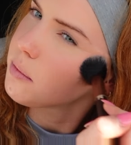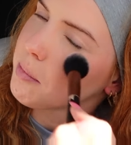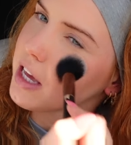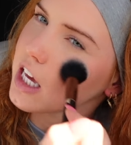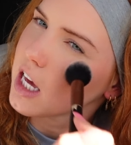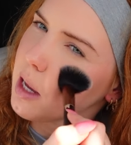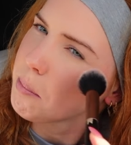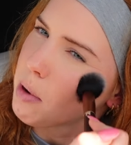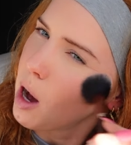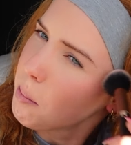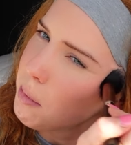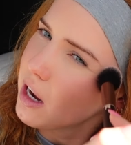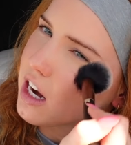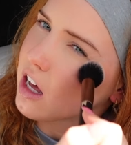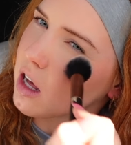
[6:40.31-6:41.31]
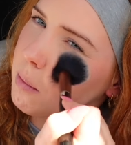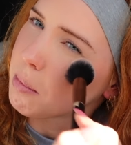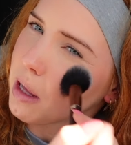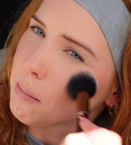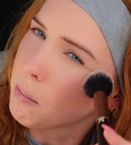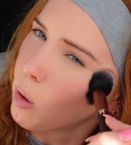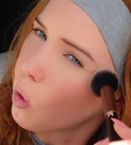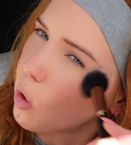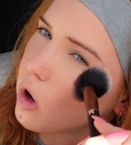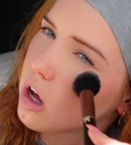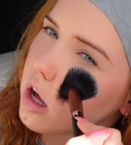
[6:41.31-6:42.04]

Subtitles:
make it pop a little bit more.